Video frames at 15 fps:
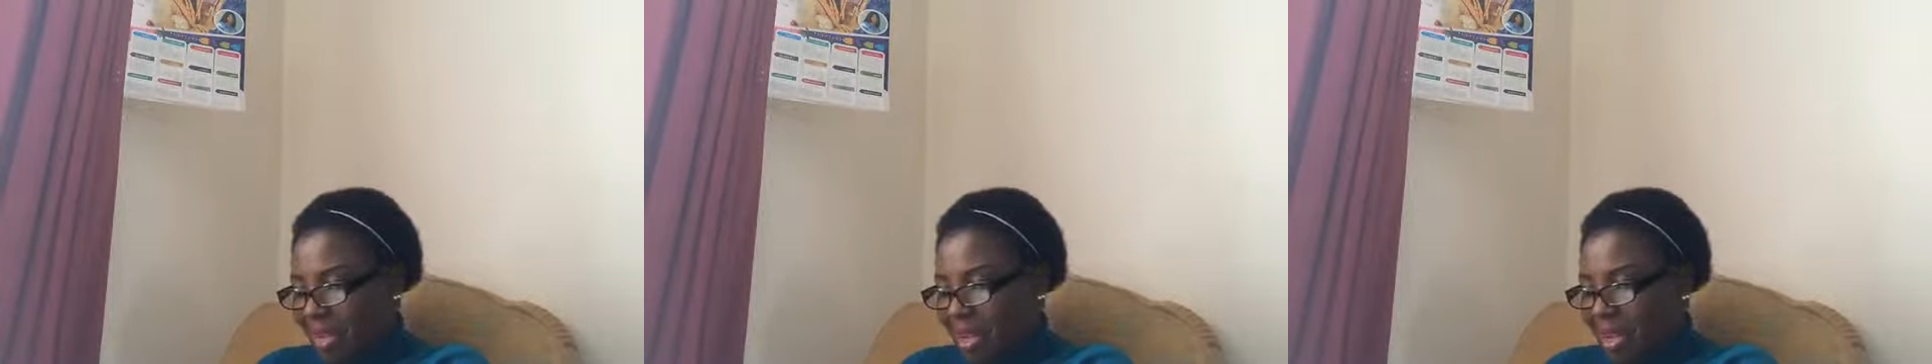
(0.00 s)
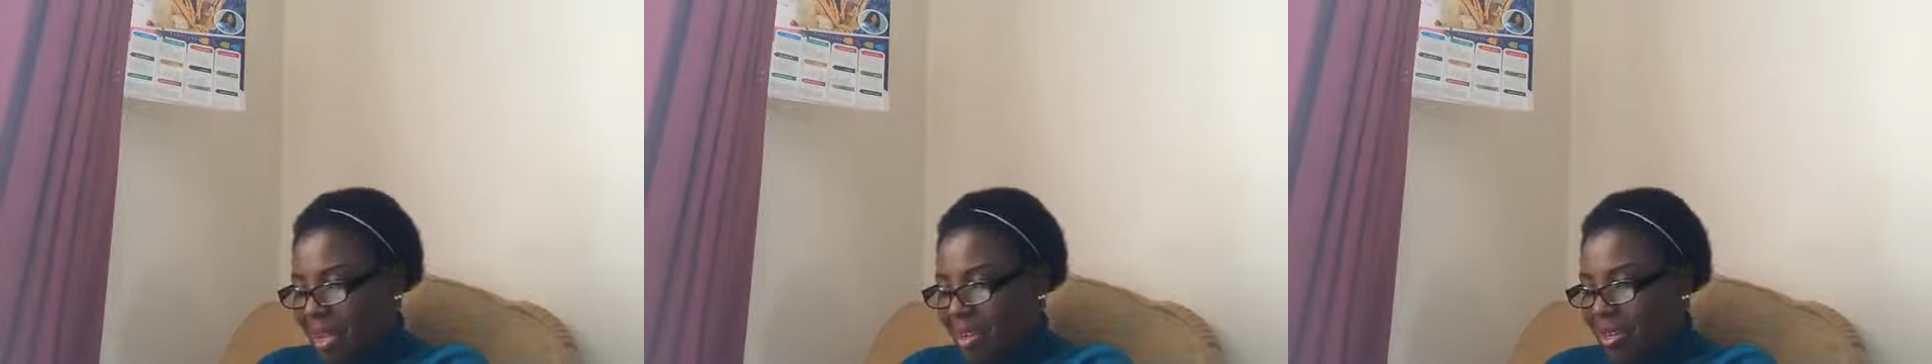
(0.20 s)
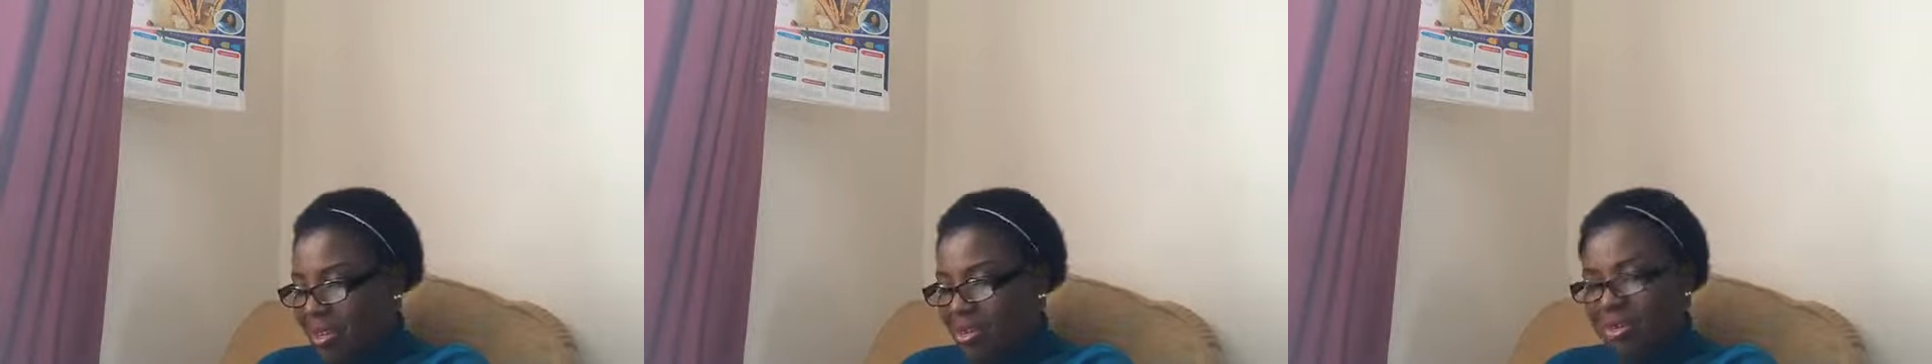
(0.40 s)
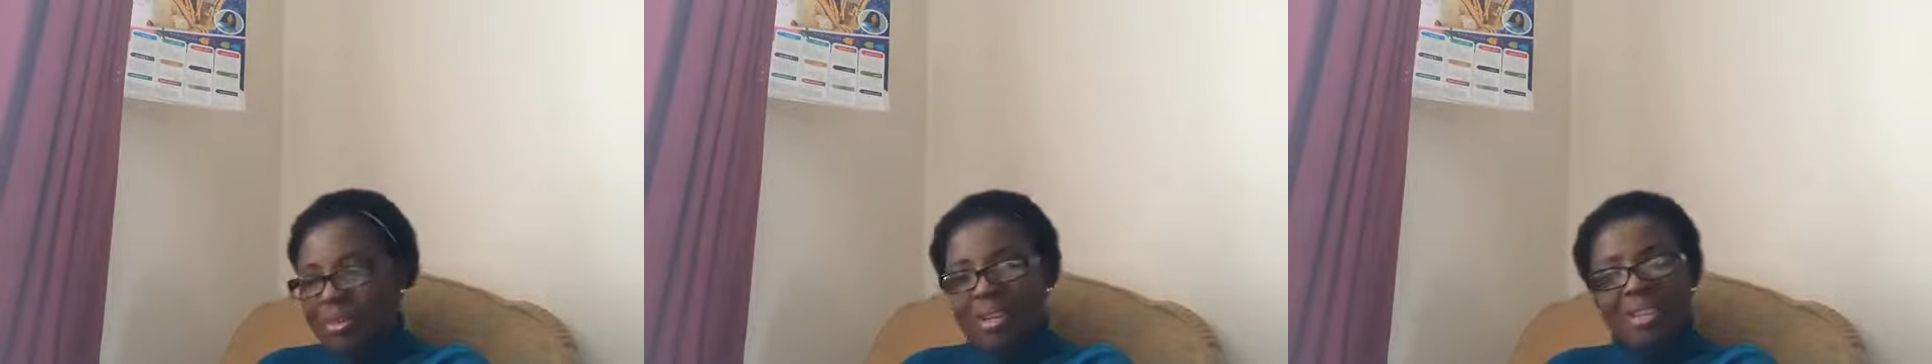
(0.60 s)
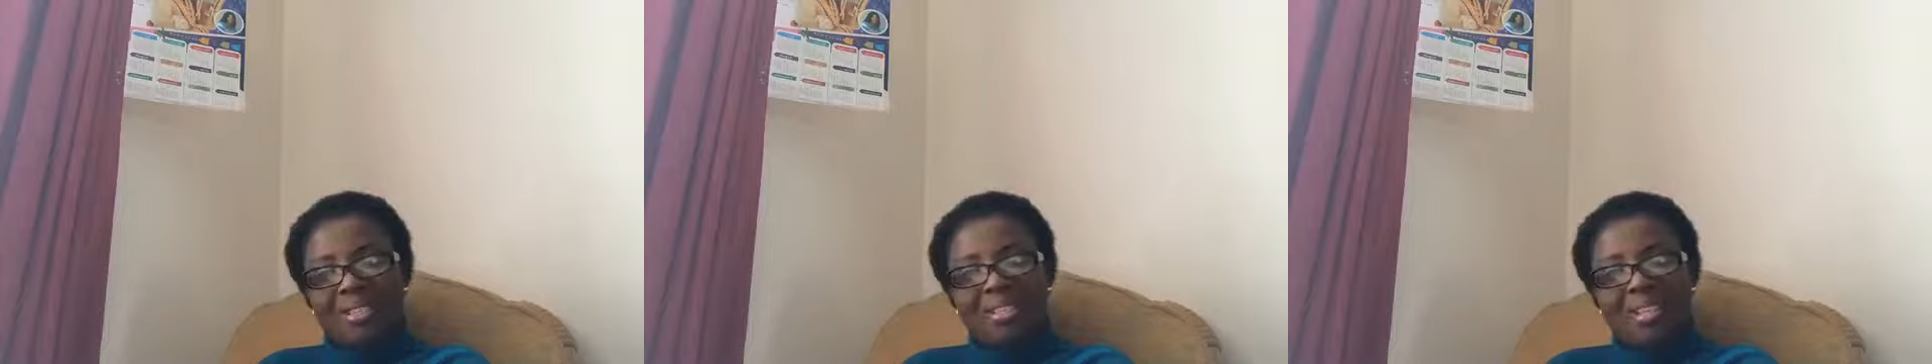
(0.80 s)

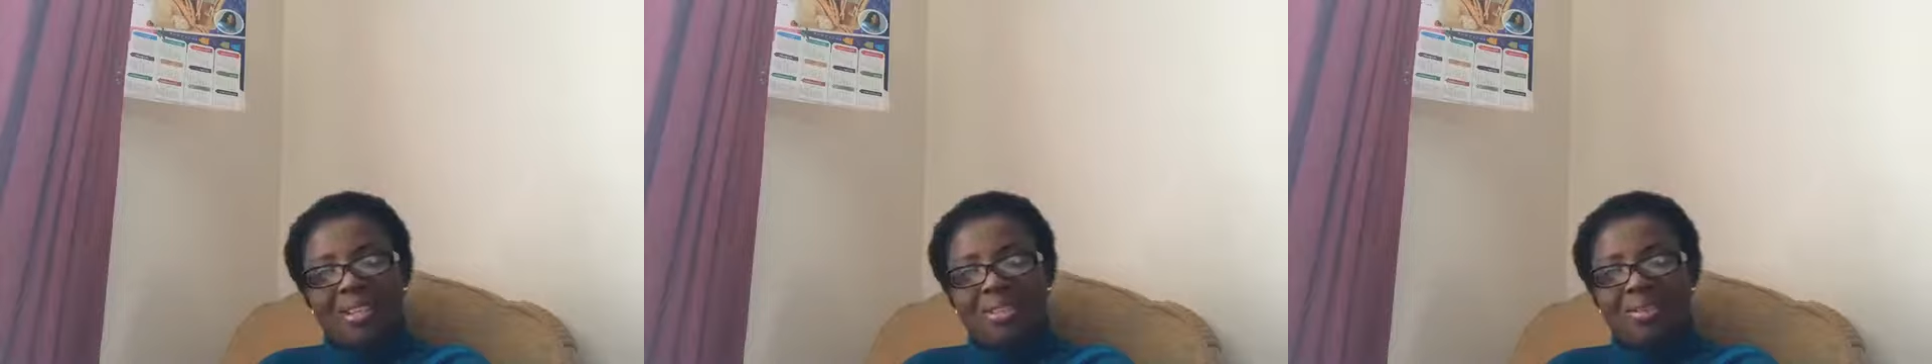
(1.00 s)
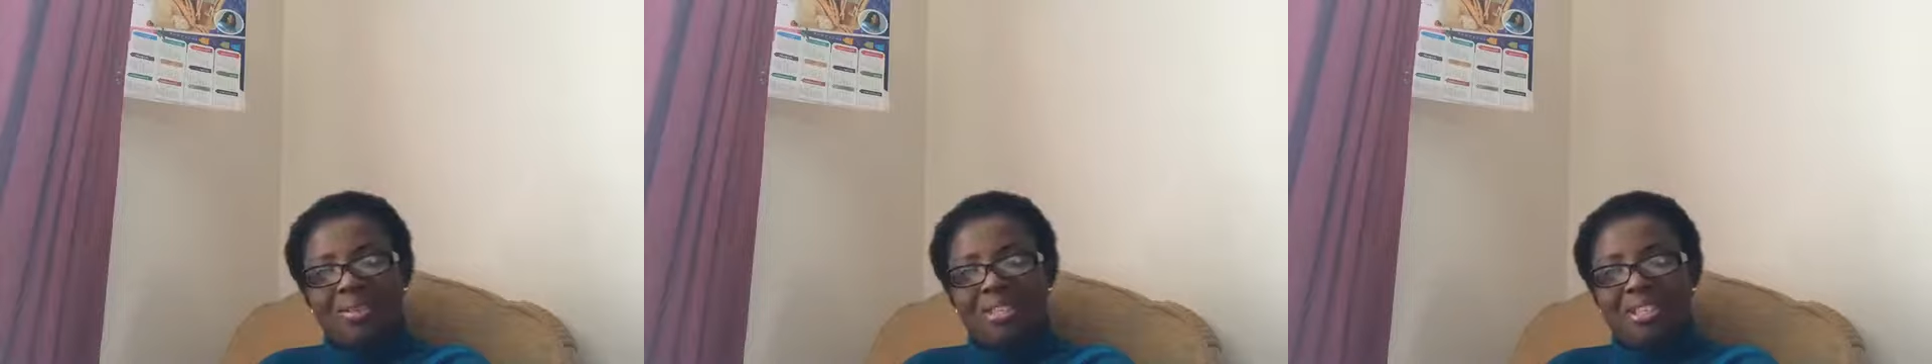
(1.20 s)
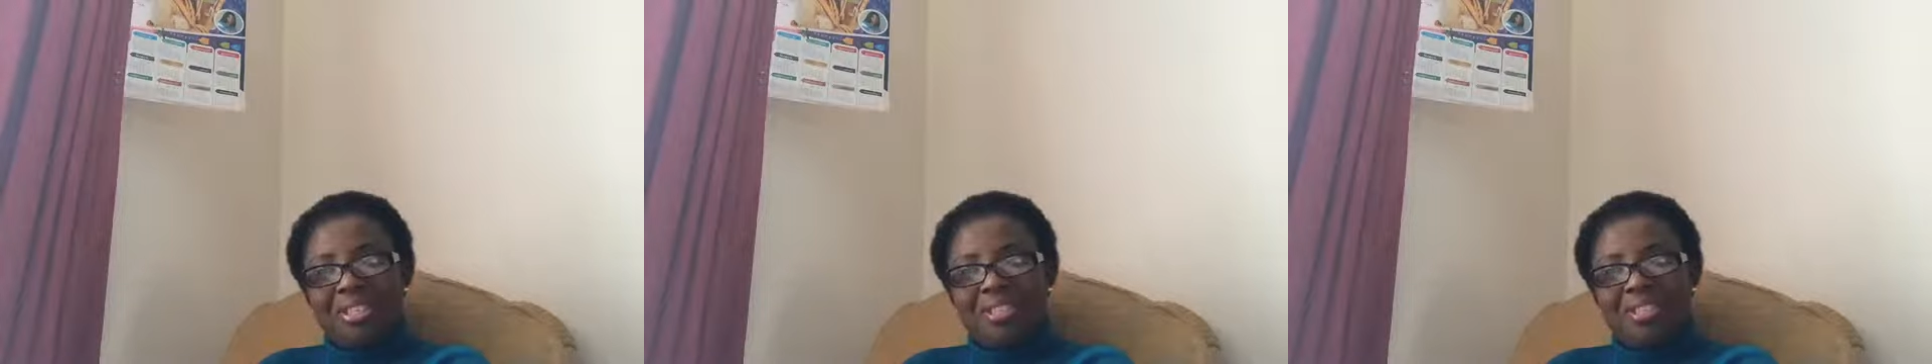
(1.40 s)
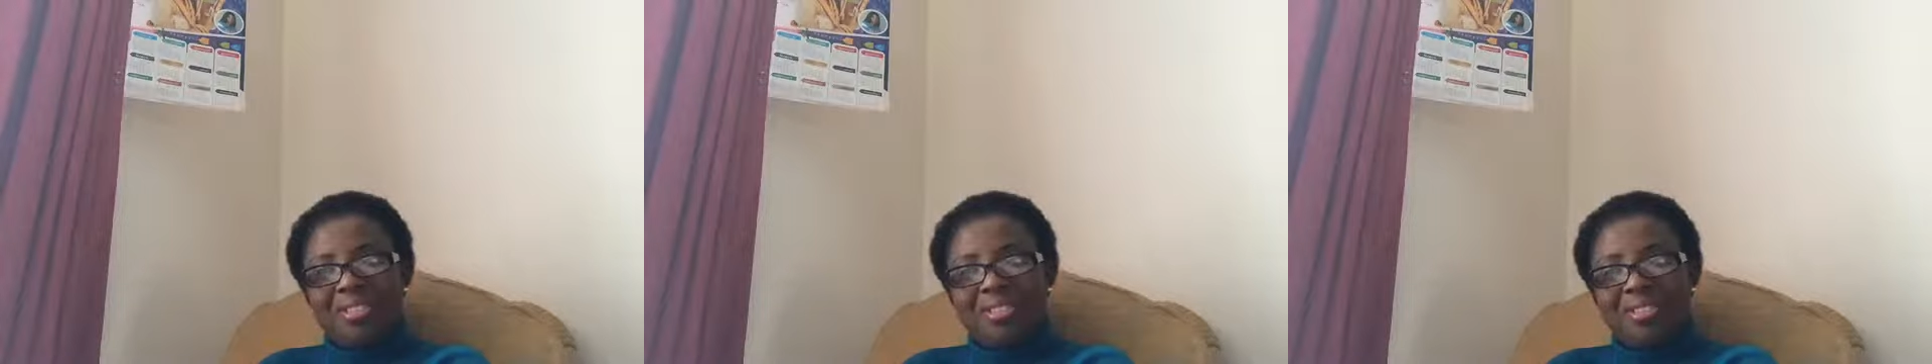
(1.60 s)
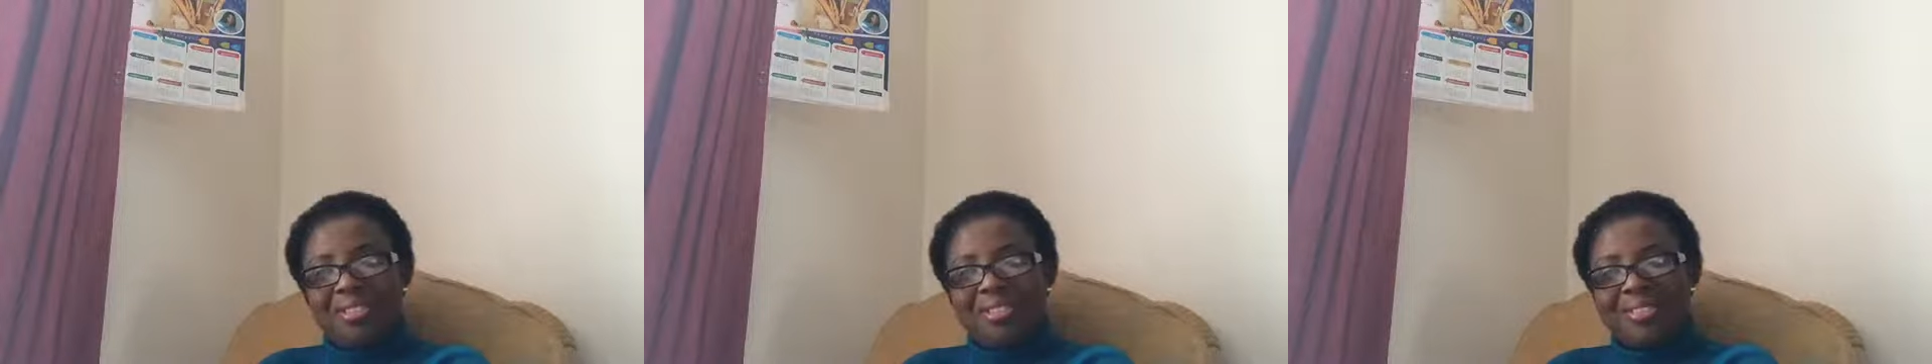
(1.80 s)
Hallelujah. Thank you,
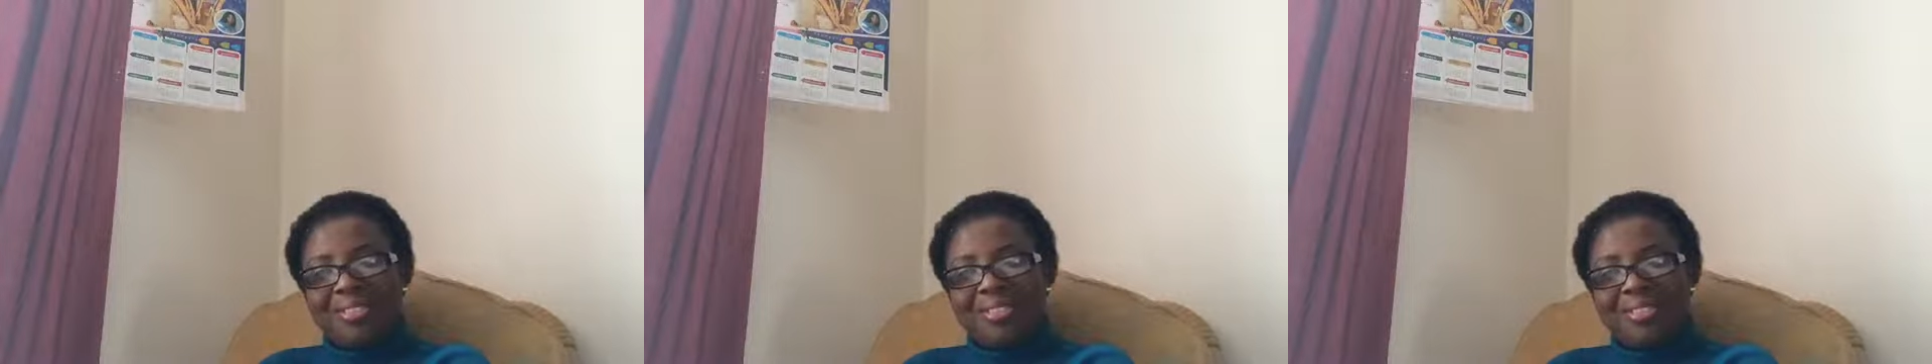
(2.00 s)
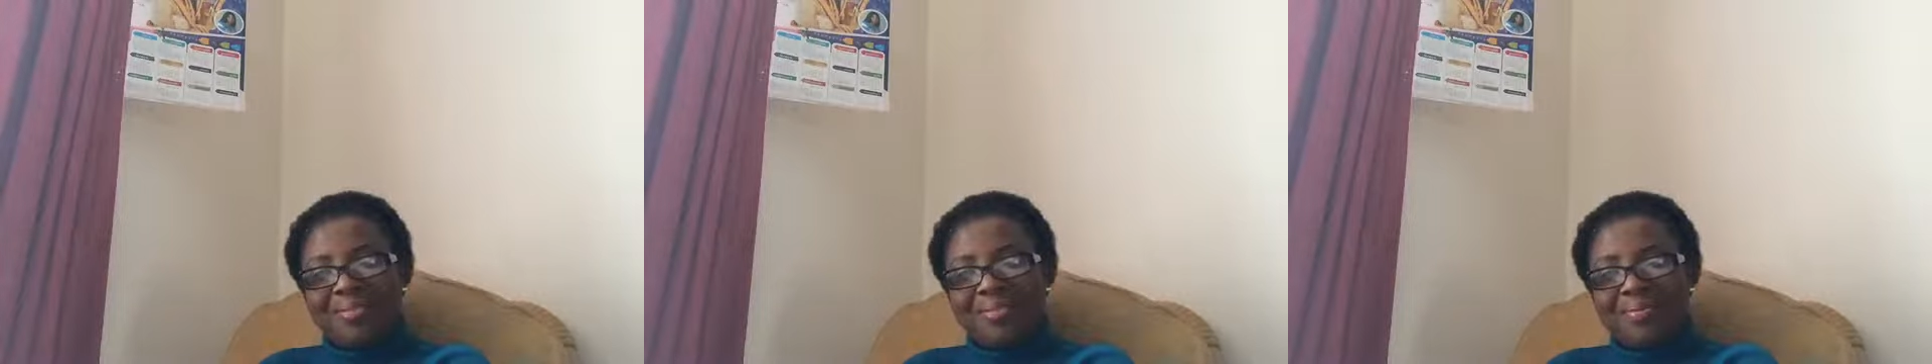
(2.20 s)
Jesus.